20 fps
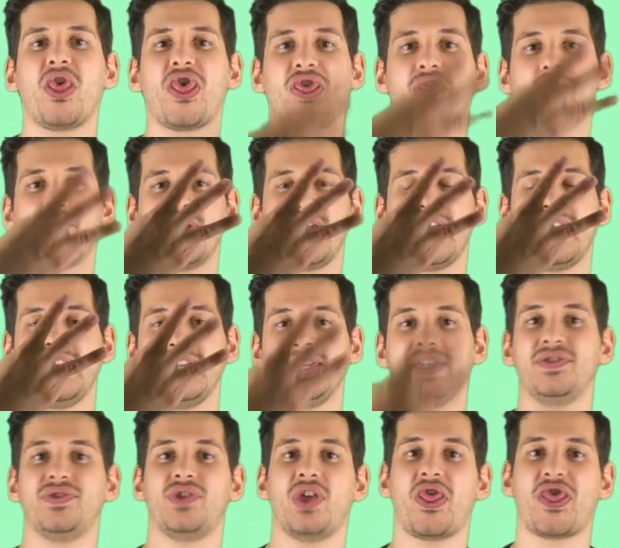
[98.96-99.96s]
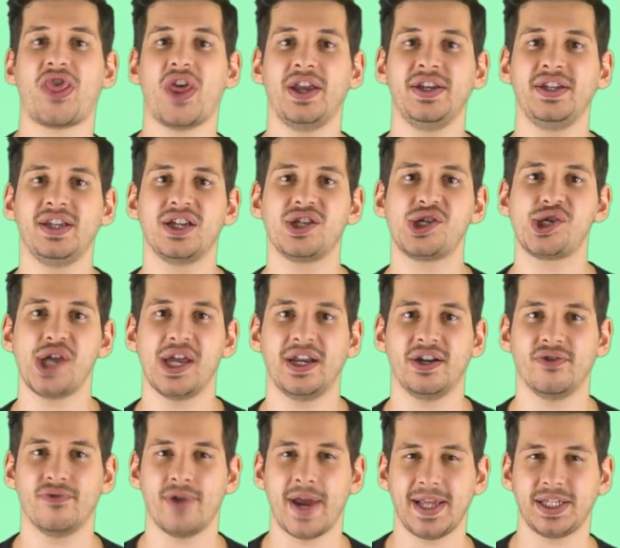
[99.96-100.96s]
3. The Thunder
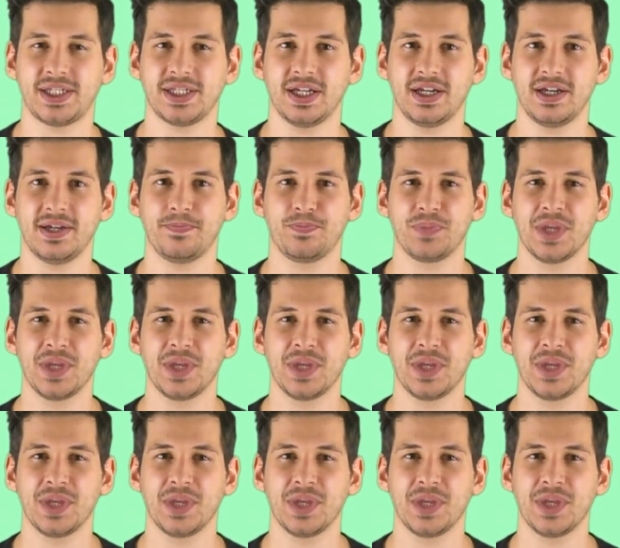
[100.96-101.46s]
Generator.